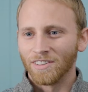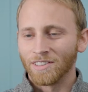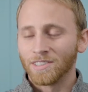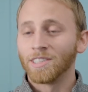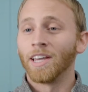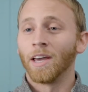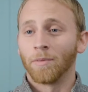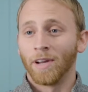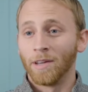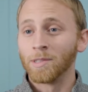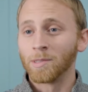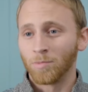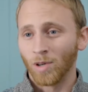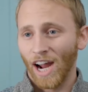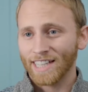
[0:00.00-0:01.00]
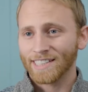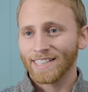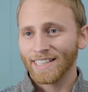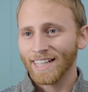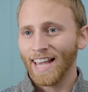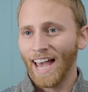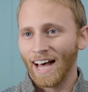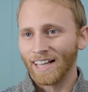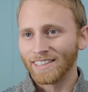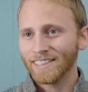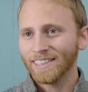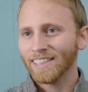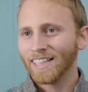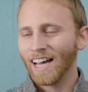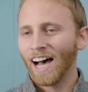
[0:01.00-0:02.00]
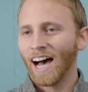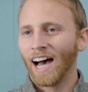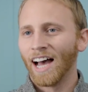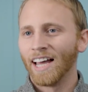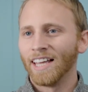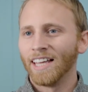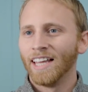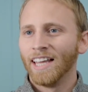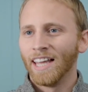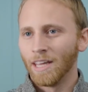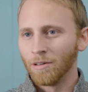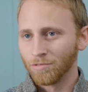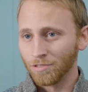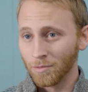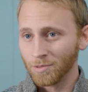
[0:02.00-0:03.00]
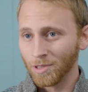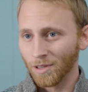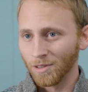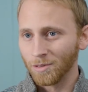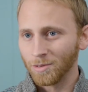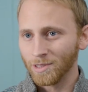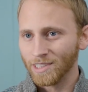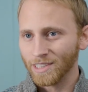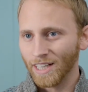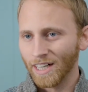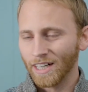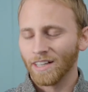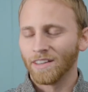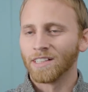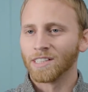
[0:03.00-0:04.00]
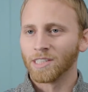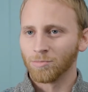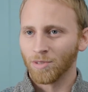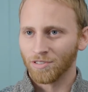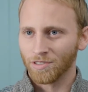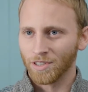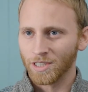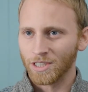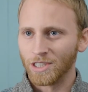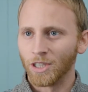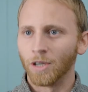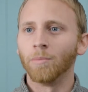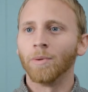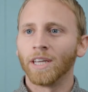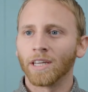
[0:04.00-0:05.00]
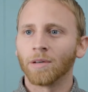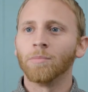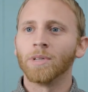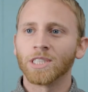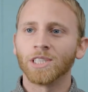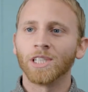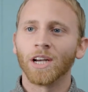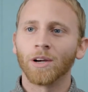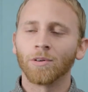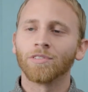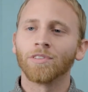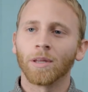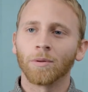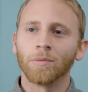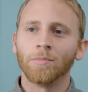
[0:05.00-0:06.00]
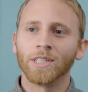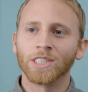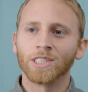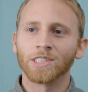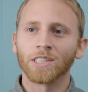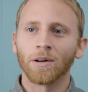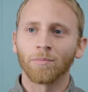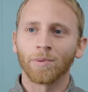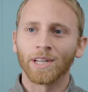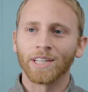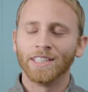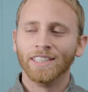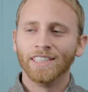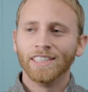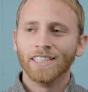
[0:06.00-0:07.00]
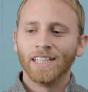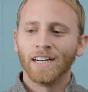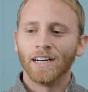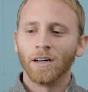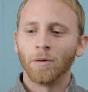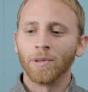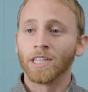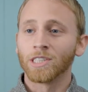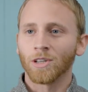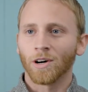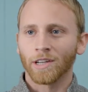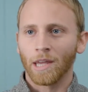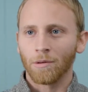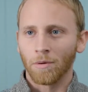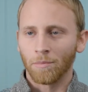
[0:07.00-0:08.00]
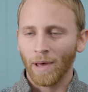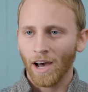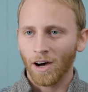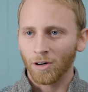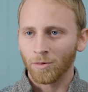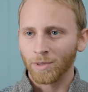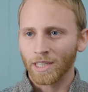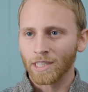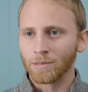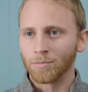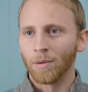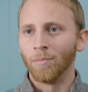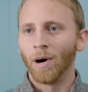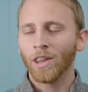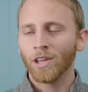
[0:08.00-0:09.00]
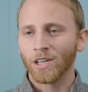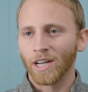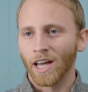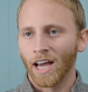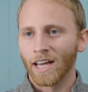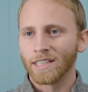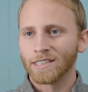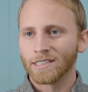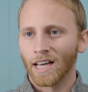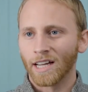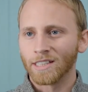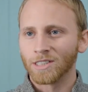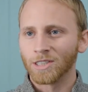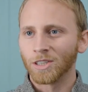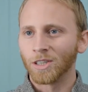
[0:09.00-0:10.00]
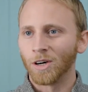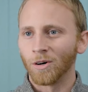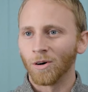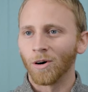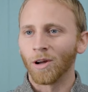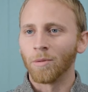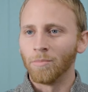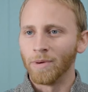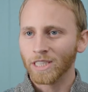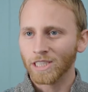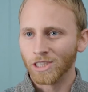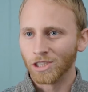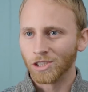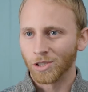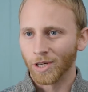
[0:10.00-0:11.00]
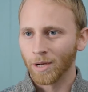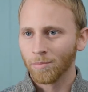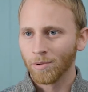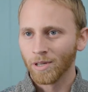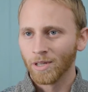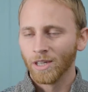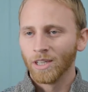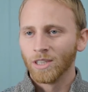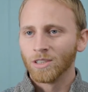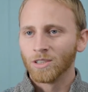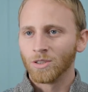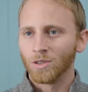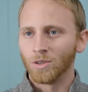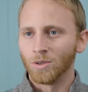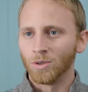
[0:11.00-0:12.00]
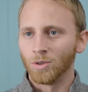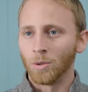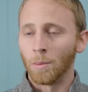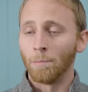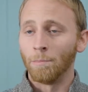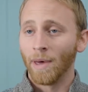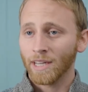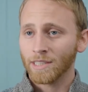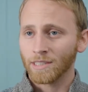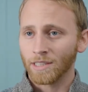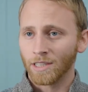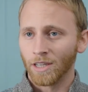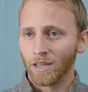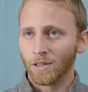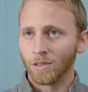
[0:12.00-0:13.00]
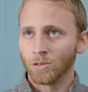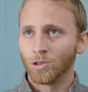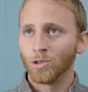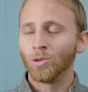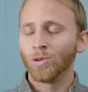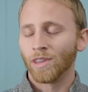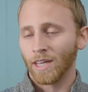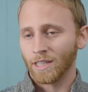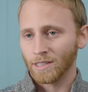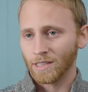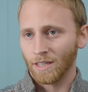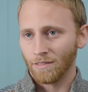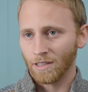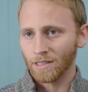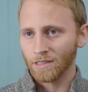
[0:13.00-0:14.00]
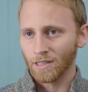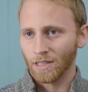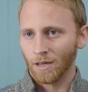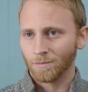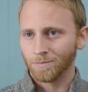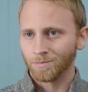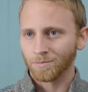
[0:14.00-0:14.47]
So yeah, my name is Braxton Callen. I am from Southern Louisiana, and this is my first year of being a missionary with Family Missions Company. And this all came about because my mother and I decided to go on a mission trip to Mexico 2 Thanksgivings ago.